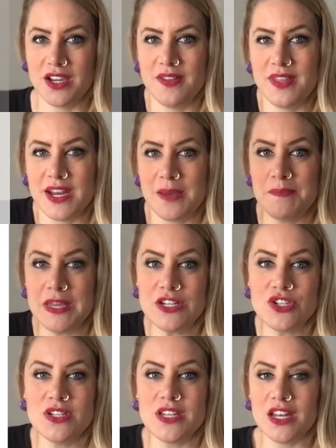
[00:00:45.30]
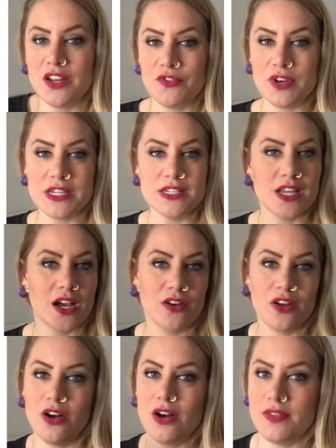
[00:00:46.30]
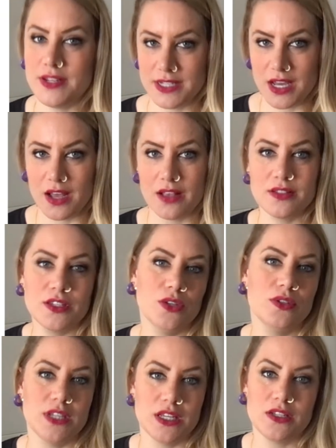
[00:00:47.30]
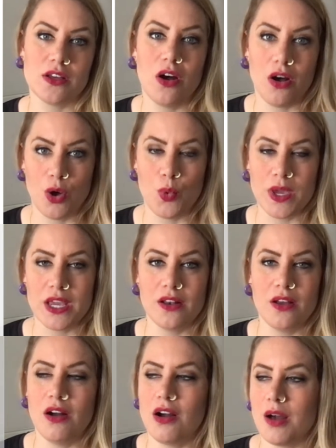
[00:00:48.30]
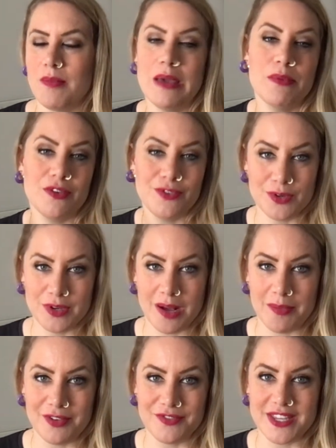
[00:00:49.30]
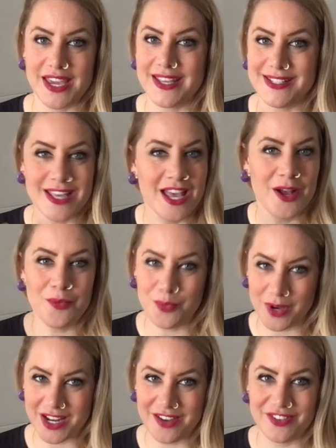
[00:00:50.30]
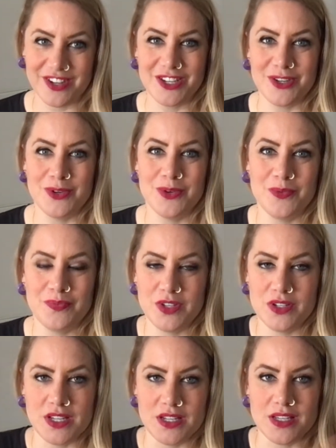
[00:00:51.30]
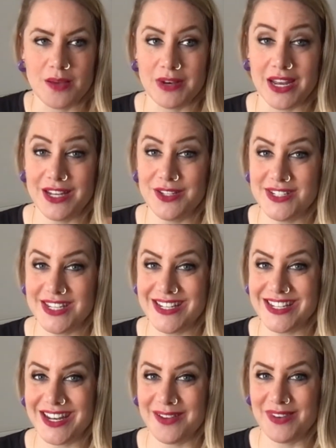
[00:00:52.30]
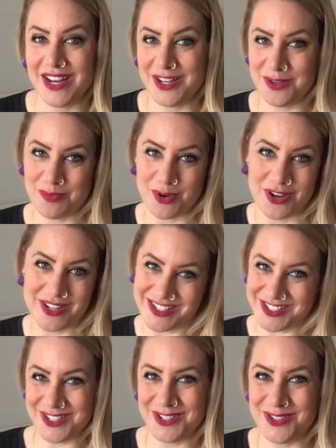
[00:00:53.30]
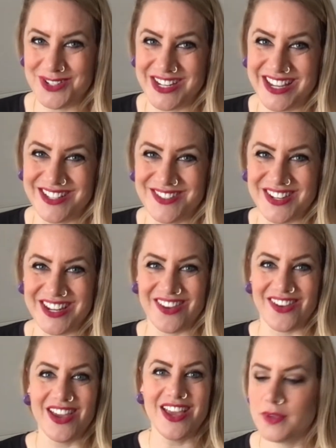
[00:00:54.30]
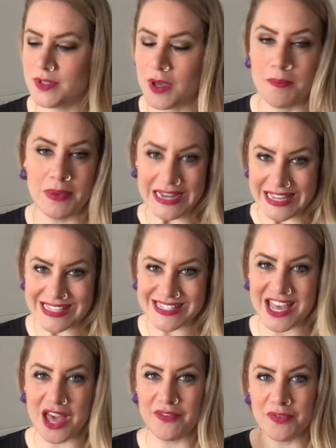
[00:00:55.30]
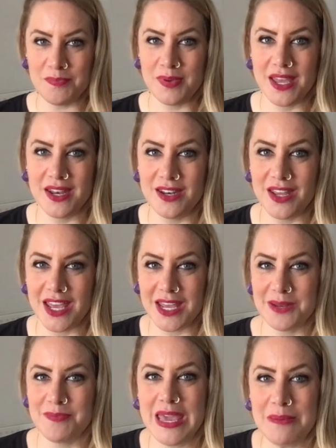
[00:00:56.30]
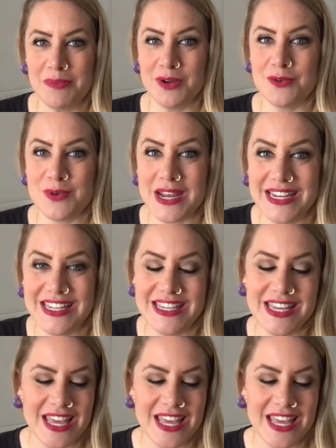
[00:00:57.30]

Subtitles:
that I mentioned and have written down all the tasks you did all week long, or maybe a couple of days, whatever you did. I'm glad you did, and I'm glad you brought it to today's video. So please have pen and paper ready,